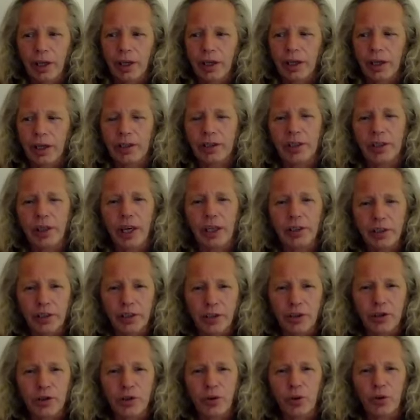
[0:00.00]
is I did
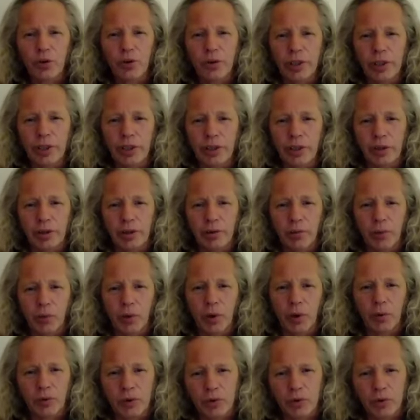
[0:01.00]
a drawing of
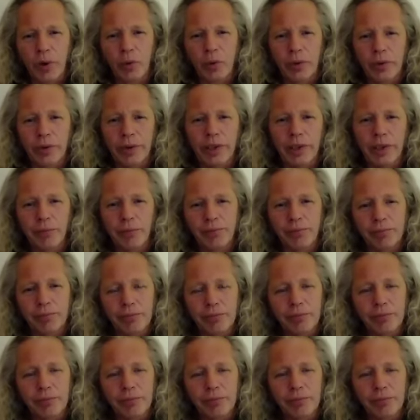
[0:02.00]
what was wrong with him.